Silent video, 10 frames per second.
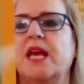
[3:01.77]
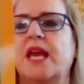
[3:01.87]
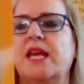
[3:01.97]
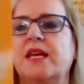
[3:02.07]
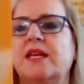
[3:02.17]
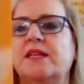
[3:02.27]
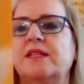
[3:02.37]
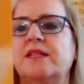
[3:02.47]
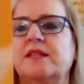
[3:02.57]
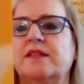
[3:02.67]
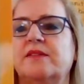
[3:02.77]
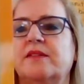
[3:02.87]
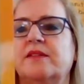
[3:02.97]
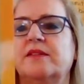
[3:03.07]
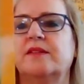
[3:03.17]
And
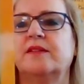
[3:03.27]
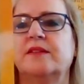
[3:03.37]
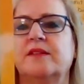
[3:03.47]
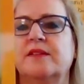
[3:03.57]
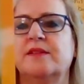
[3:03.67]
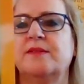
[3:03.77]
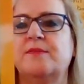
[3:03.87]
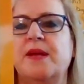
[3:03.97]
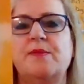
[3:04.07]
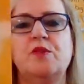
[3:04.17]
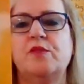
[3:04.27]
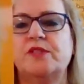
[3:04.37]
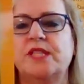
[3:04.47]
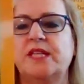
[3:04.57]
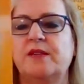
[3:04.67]
Maybe you've
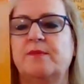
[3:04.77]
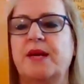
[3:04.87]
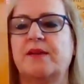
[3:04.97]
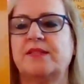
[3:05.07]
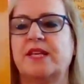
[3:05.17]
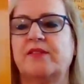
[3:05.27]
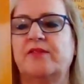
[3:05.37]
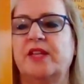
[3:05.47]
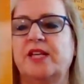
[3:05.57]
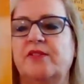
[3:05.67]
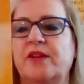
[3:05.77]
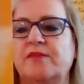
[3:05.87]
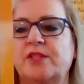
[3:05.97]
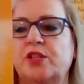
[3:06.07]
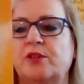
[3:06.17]
seen them outside flying
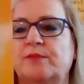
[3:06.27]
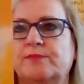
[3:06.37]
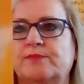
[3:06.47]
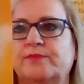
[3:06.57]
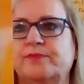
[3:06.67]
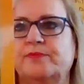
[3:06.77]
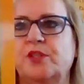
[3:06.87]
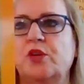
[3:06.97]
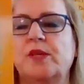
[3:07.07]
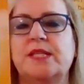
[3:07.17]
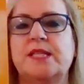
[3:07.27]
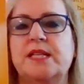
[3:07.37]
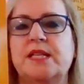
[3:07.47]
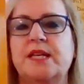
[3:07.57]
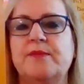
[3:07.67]
around too. You could
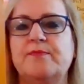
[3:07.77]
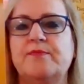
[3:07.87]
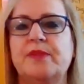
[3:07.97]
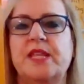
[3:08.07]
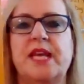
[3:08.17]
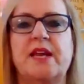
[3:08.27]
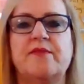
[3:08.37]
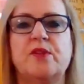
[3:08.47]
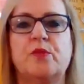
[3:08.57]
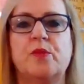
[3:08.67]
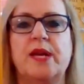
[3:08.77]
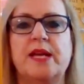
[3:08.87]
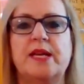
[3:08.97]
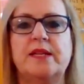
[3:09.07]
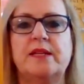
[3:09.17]
see them. They have the
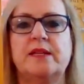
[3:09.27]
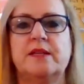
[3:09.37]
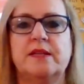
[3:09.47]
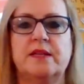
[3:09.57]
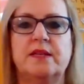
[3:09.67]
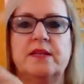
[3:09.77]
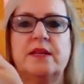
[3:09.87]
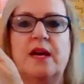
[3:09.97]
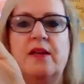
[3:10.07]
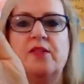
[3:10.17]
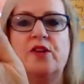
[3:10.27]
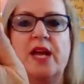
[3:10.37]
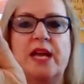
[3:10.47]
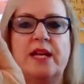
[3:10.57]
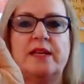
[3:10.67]
red on their
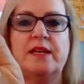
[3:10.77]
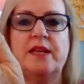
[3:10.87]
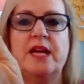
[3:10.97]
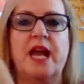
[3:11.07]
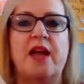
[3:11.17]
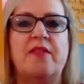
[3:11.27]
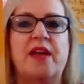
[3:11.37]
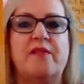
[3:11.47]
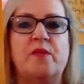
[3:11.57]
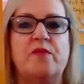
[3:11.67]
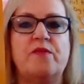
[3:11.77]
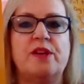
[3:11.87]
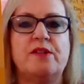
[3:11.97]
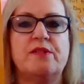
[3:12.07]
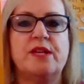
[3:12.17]
head and they have a
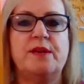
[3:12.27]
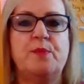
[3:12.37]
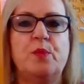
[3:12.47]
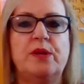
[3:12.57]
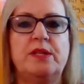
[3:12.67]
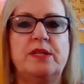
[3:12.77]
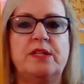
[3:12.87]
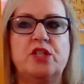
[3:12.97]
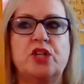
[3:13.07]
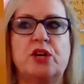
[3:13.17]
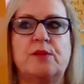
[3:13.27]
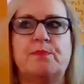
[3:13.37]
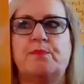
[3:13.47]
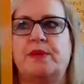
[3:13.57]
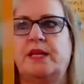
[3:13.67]
very pointy,
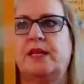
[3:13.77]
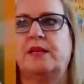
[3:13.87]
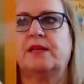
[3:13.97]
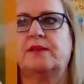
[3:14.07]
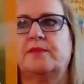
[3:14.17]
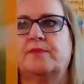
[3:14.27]
sharp beak.